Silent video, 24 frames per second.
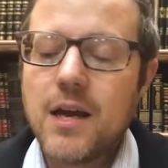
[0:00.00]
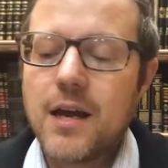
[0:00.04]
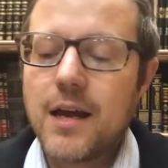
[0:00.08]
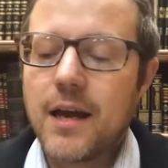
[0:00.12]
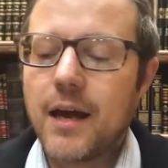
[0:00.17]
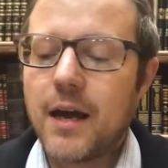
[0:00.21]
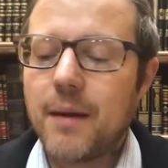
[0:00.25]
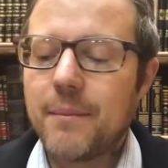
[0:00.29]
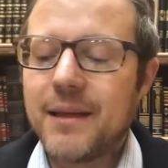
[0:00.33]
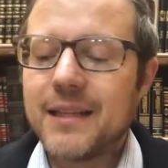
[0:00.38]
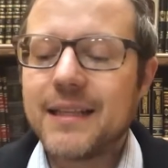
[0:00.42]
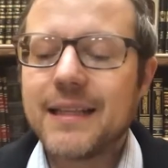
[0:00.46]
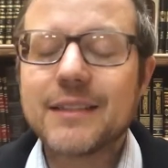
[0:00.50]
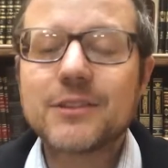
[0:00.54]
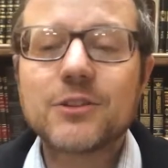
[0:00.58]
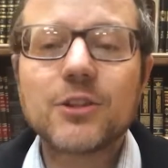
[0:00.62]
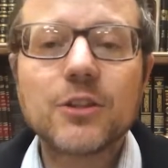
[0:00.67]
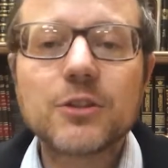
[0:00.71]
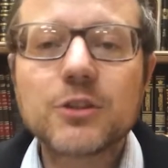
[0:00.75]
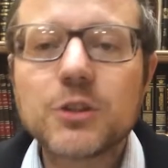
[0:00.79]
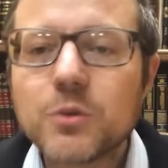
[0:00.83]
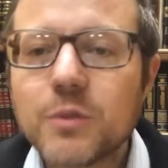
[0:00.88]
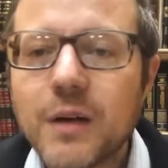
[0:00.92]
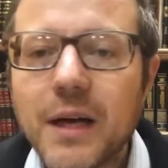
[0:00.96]
And that's
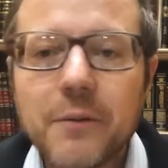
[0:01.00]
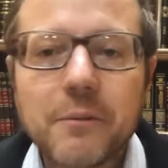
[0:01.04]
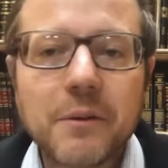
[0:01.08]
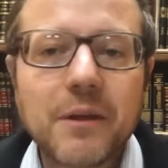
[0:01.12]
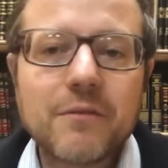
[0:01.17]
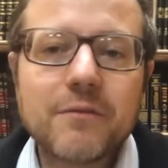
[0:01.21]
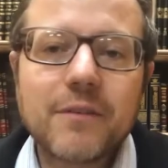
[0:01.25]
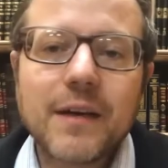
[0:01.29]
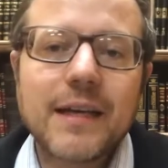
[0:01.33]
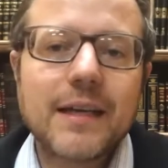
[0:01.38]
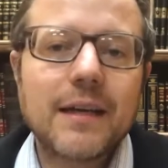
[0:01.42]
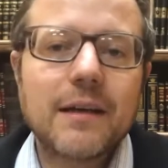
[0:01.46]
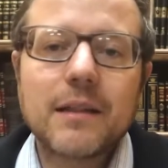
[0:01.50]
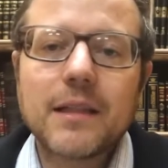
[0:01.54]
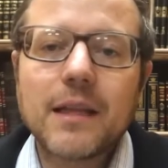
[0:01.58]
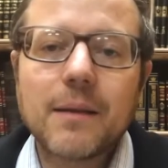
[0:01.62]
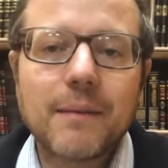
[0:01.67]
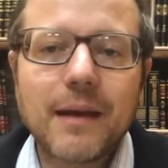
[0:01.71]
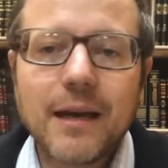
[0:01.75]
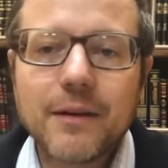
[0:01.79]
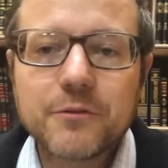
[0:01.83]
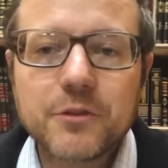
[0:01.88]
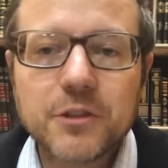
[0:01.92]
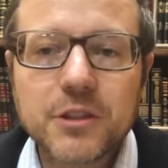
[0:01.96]
also why we invited
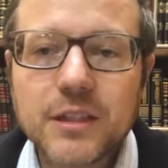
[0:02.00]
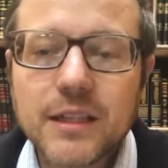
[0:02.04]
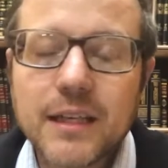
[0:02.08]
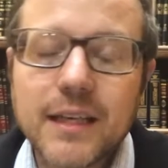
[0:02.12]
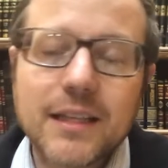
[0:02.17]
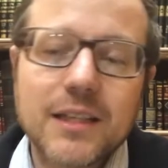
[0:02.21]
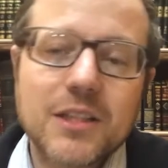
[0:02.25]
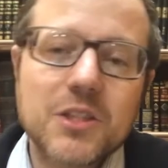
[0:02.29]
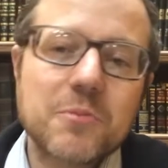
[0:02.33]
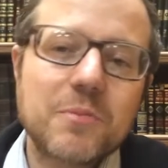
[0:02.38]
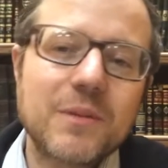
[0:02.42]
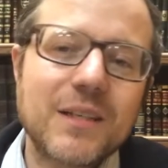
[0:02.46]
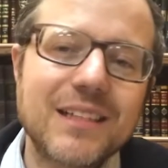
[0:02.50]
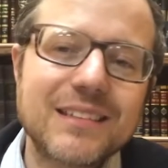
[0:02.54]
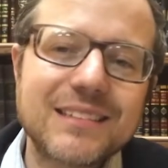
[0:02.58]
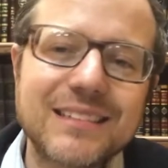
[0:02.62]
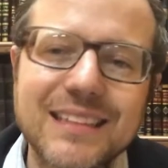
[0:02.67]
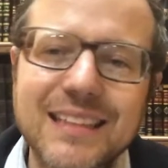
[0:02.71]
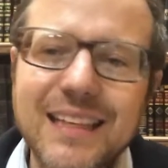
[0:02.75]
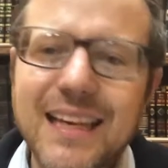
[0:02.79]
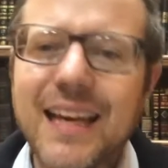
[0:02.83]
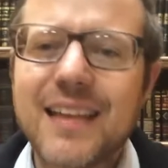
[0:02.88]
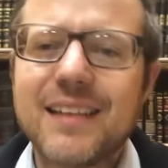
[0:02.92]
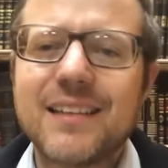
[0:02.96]
them after Kiddush, because
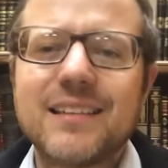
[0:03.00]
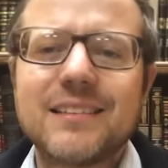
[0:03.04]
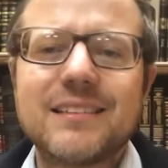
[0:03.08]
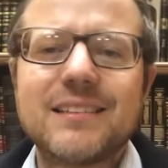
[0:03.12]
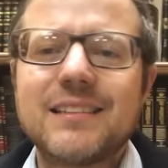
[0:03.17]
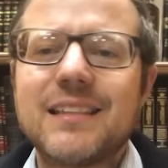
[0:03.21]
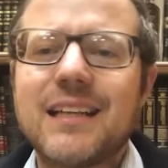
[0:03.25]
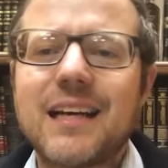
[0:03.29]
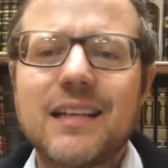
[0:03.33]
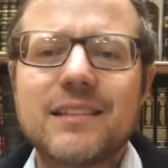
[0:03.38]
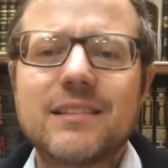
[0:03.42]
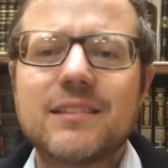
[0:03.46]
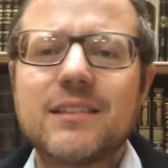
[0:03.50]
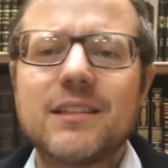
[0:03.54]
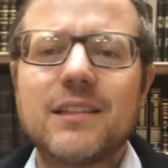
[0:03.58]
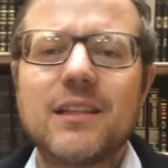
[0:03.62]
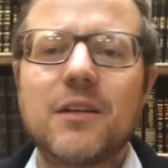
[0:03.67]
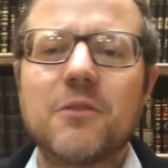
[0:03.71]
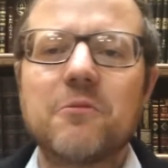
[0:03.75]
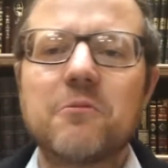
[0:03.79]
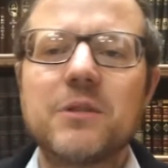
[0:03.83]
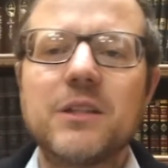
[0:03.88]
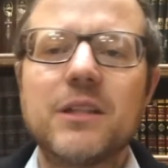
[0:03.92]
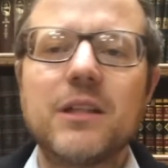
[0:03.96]
again, it's not
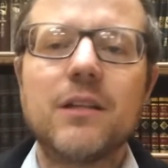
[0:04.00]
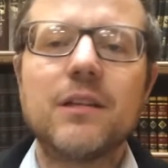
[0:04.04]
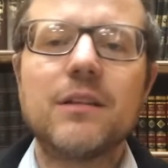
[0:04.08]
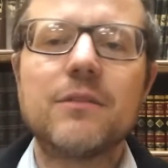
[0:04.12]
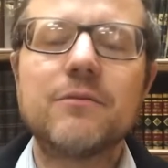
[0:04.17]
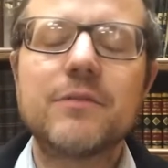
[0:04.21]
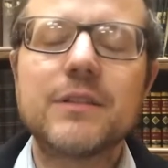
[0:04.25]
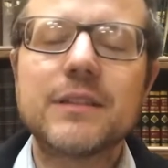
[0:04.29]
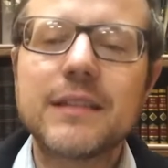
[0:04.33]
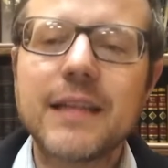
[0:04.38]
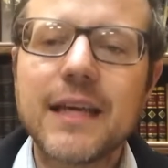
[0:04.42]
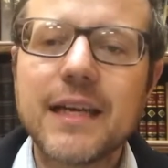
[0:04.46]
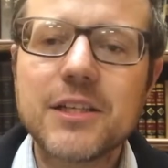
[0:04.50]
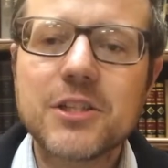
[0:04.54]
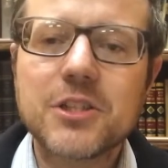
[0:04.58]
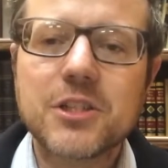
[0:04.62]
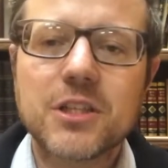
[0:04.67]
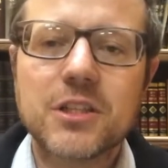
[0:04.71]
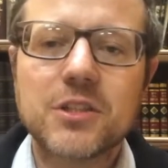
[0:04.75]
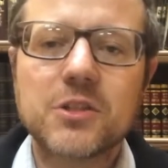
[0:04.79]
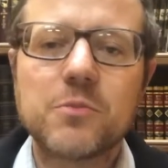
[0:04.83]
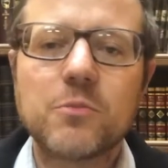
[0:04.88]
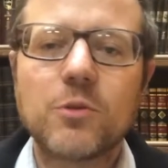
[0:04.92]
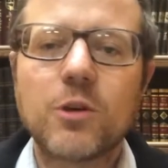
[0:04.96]
a real
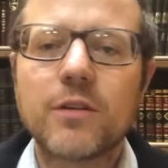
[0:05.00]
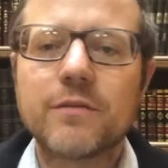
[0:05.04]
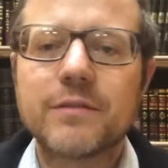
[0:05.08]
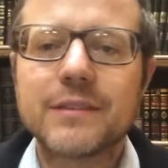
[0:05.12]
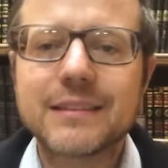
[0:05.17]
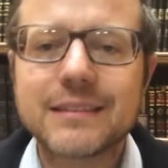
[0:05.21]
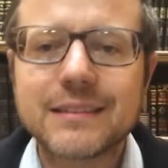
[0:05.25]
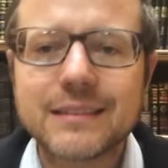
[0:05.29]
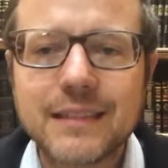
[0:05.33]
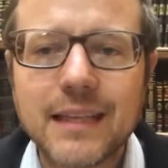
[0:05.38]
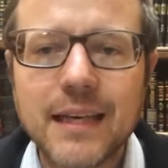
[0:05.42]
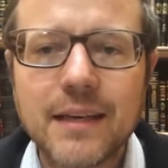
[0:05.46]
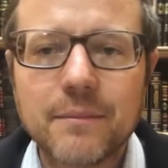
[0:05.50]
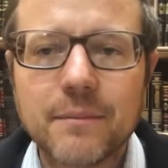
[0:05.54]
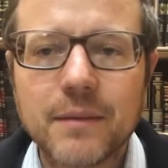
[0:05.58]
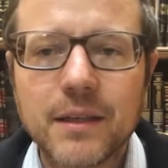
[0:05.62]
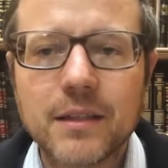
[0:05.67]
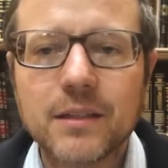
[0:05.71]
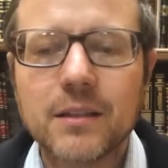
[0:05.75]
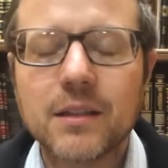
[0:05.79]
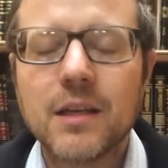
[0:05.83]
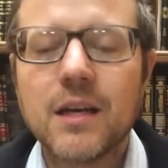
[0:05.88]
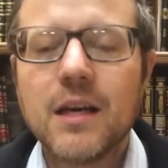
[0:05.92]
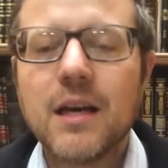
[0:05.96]
invitation, it's more of a
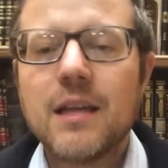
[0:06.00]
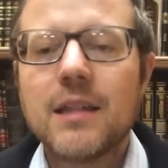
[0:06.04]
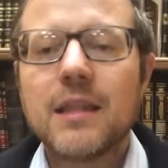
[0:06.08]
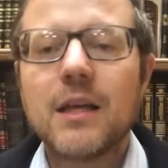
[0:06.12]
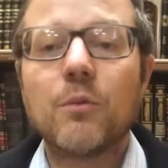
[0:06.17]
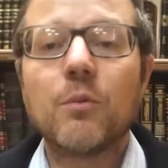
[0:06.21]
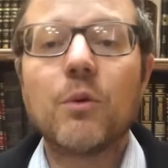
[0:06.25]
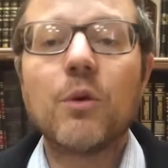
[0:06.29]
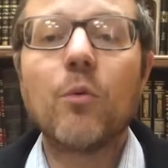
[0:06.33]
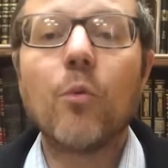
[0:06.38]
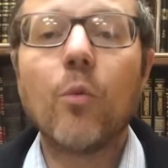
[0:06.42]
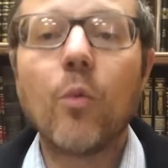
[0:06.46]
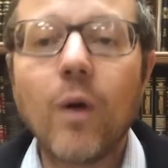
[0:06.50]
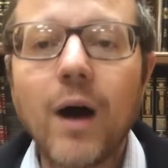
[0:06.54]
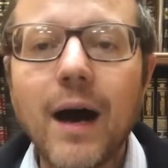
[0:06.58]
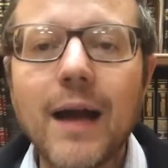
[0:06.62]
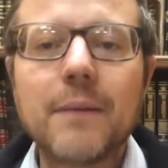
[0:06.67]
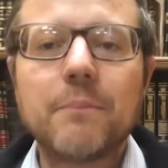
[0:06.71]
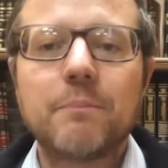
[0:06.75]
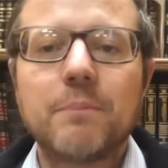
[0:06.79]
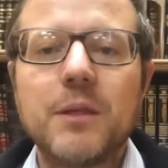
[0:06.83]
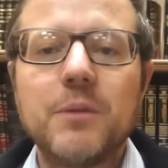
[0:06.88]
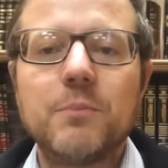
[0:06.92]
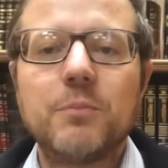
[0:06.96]
statement that we
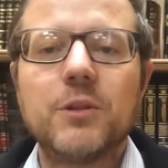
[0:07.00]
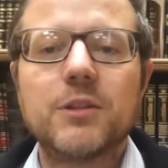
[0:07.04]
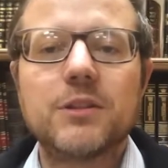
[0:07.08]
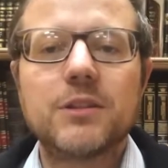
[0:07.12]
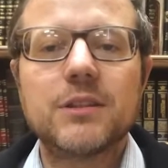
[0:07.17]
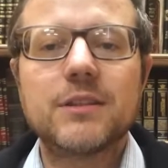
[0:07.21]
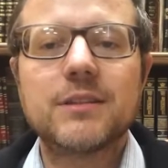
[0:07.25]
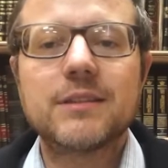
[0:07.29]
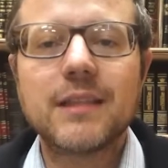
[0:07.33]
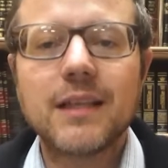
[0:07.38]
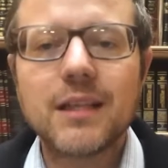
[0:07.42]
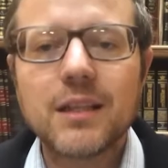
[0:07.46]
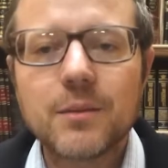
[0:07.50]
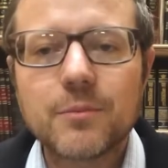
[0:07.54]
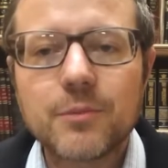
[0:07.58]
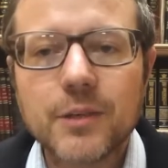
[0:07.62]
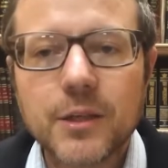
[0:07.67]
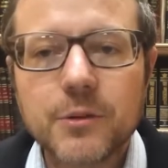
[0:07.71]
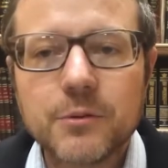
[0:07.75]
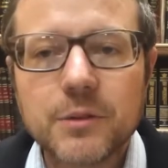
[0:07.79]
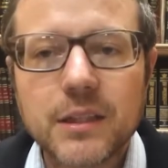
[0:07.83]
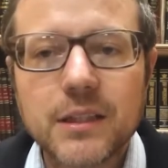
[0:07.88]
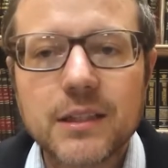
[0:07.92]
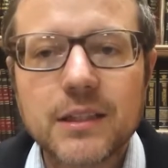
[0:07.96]
want people to
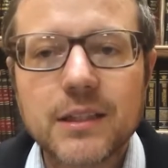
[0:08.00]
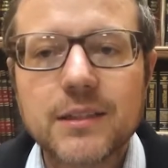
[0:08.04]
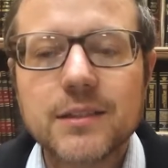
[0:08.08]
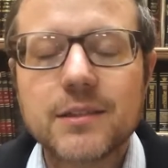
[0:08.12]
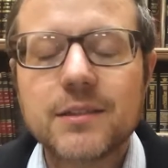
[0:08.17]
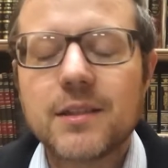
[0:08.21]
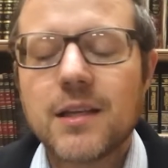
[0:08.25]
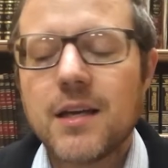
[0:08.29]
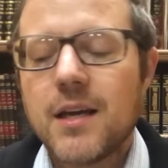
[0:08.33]
celebrate with us,